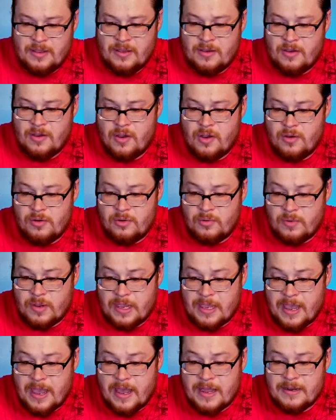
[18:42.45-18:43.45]
Who do
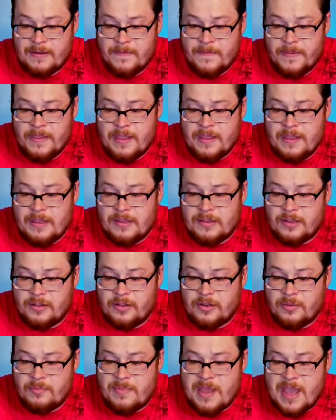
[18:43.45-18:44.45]
we got? the
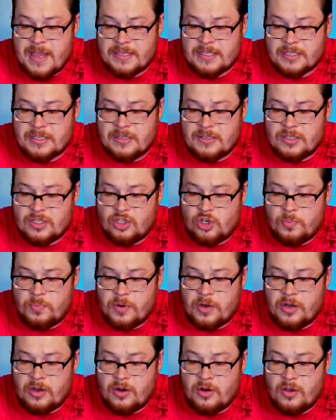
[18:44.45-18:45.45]
little masked
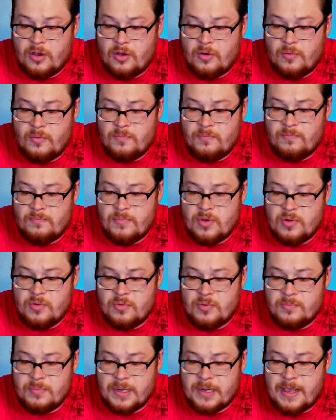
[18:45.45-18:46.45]
superhero
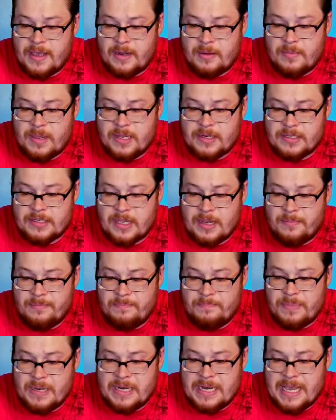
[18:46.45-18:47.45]
Moon Banana Man. He's got
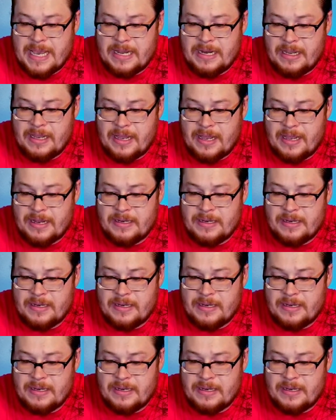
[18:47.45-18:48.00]
a banana on